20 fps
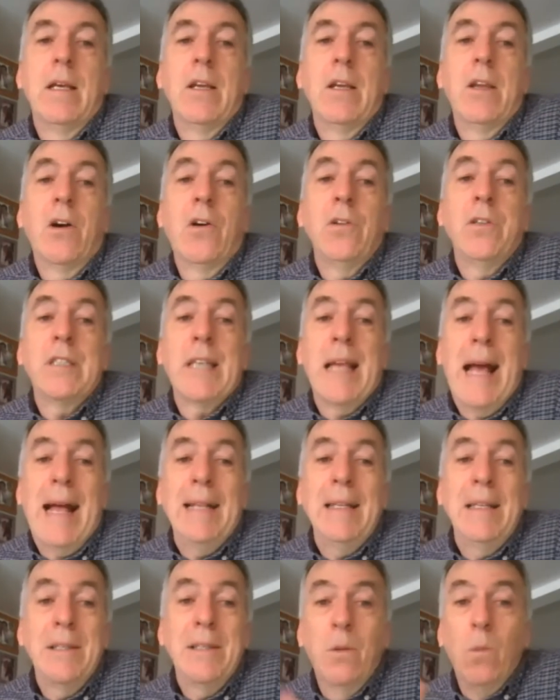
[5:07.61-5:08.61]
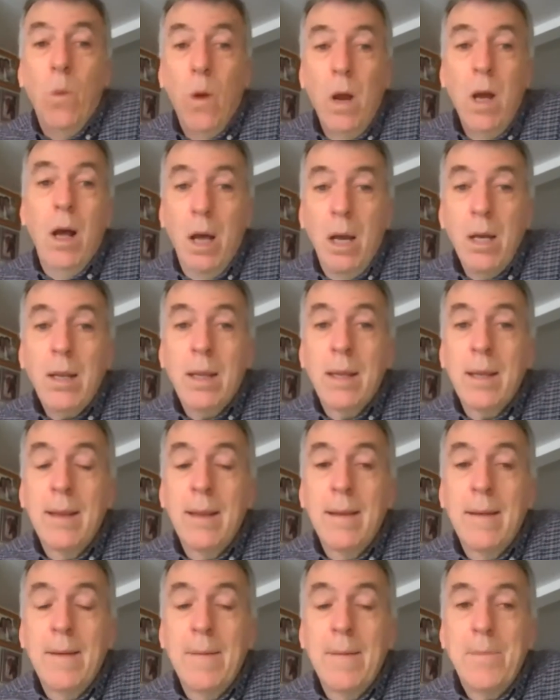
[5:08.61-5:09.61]
God's hand at work
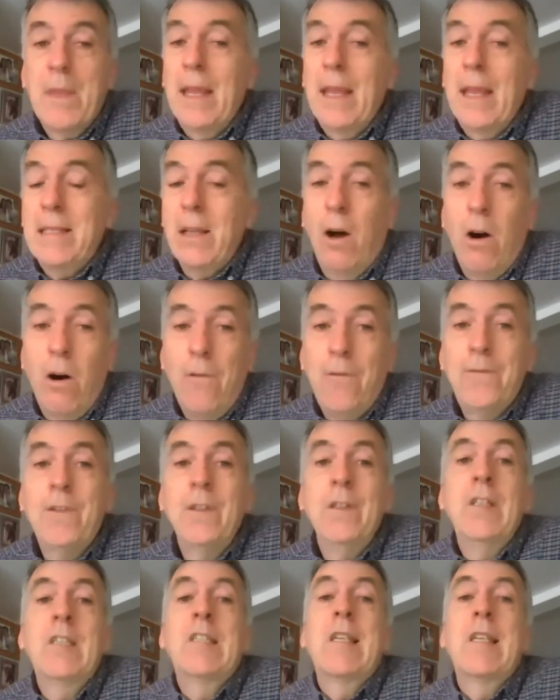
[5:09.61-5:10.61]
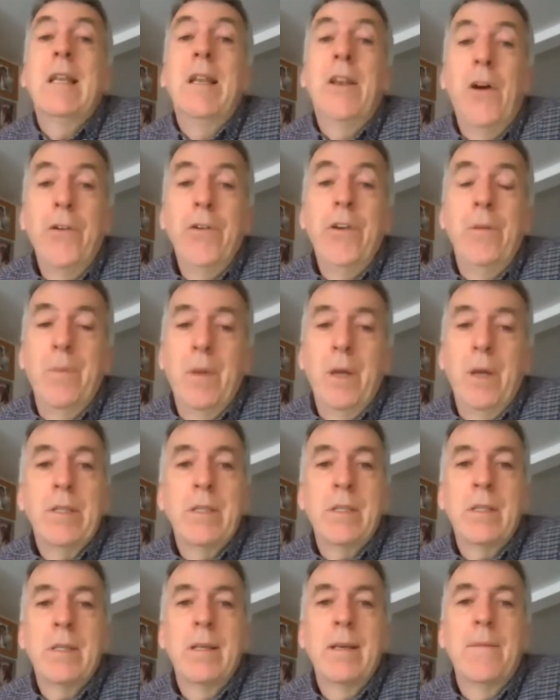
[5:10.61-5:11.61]
is often
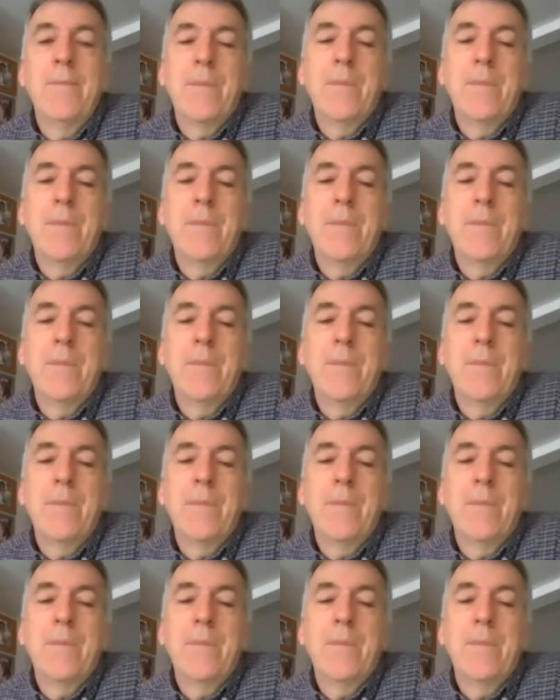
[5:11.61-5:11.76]
synonymous